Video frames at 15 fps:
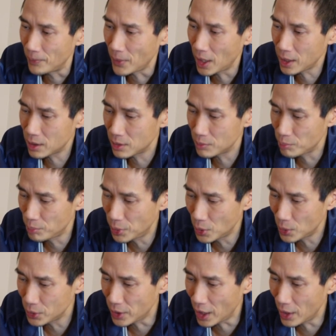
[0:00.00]
I can
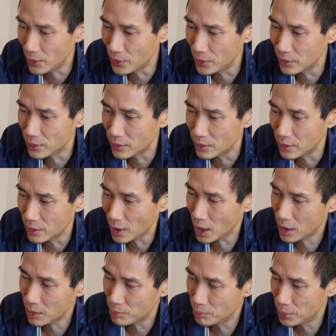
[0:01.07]
pull down
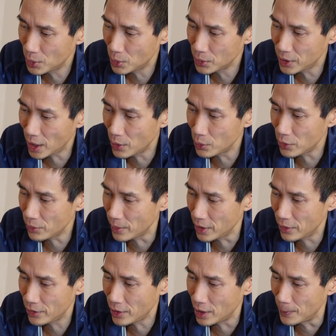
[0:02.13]
with my
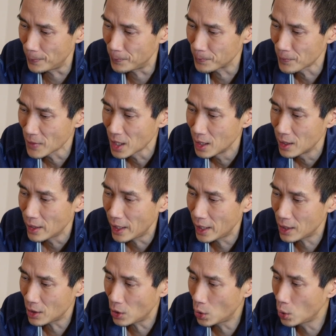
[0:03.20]
thumb,
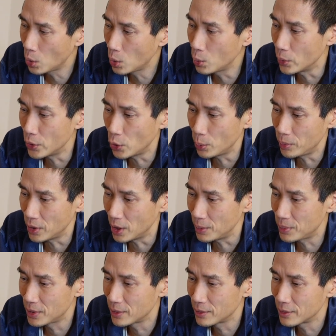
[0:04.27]
and a hole would open
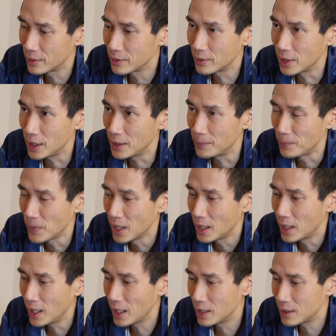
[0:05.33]
up, right?
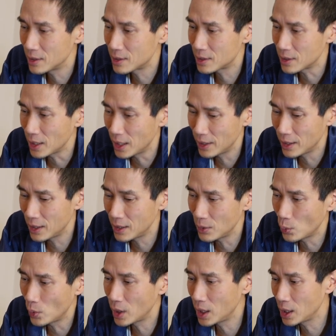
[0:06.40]
And
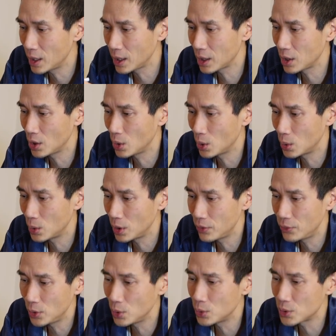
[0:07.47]
then when I let go,
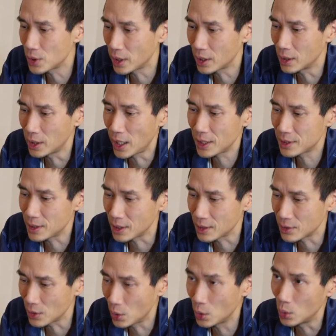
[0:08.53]
if you use like
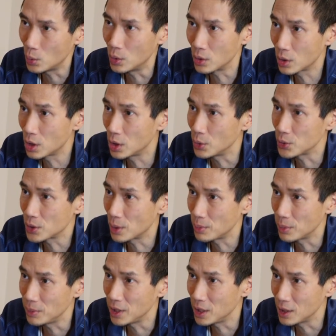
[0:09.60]
elastics, the hole will close up
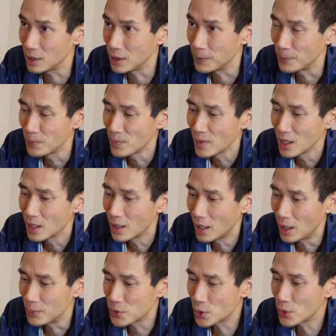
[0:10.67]
immediately.
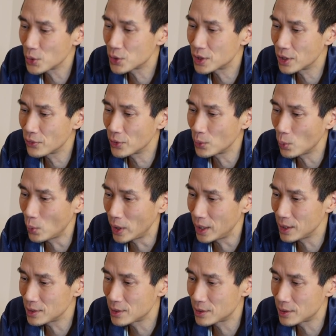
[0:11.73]
So there's different
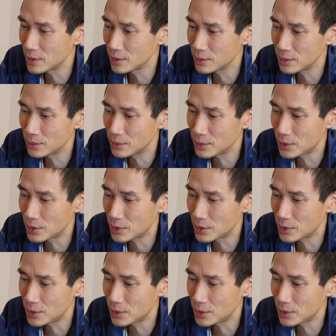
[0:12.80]
ways to